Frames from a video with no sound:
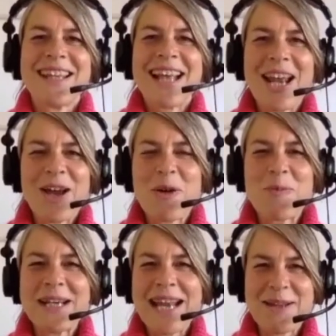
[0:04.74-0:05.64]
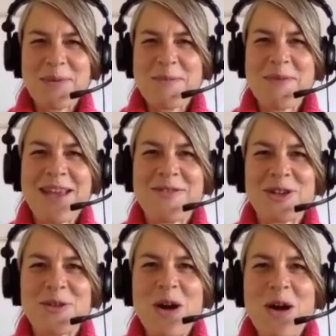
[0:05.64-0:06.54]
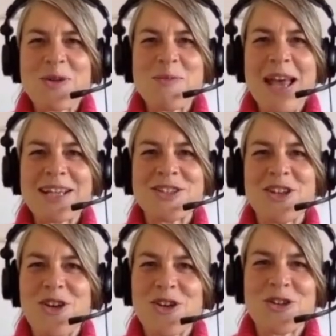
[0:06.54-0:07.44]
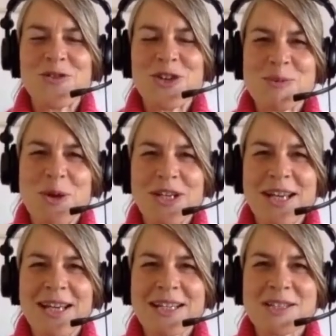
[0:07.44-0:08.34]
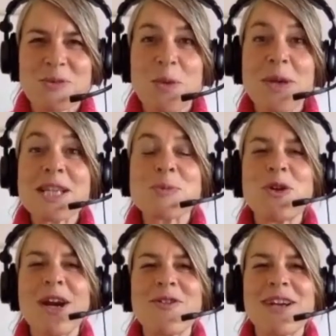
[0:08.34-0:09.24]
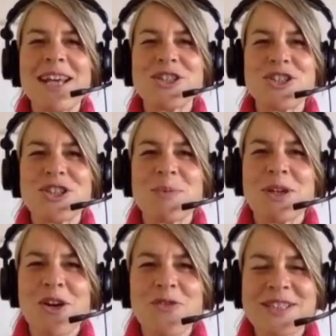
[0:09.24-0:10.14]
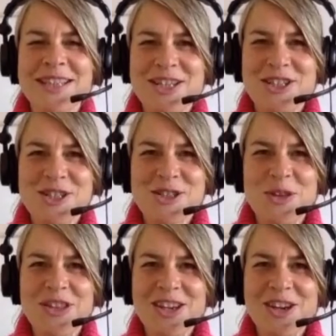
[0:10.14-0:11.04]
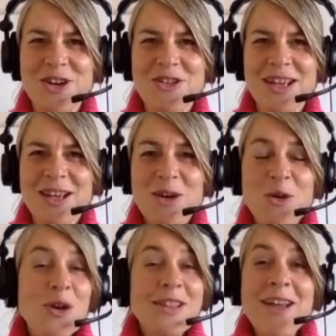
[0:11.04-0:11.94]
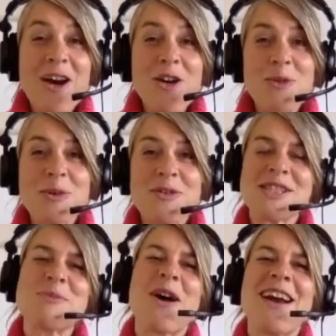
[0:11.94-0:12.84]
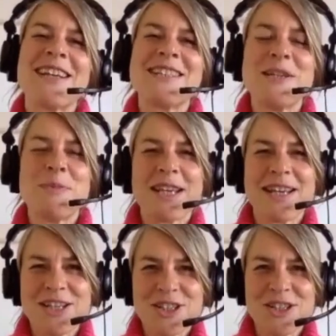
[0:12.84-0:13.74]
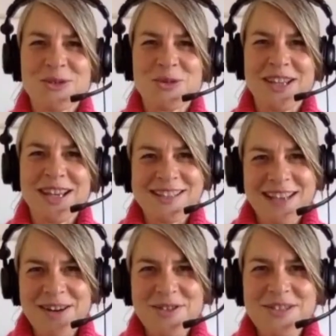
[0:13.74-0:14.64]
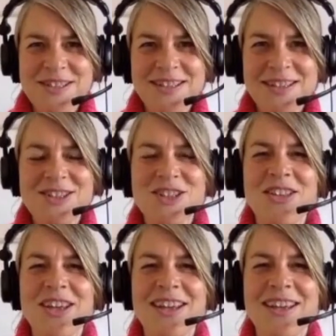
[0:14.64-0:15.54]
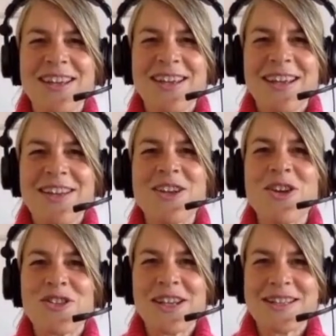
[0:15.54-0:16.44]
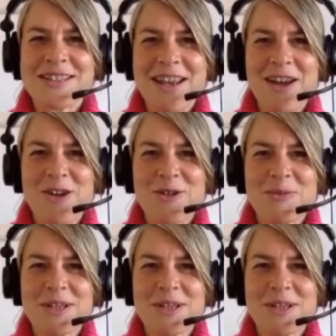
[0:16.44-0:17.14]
Hello, I'm Penelope Mavor, and welcome back to the Earth Converse podcast, where we explore our relationship and conversations with the earth, all in the hope of inspiring a deeper connection with ourselves, each other, and the earth that is our home.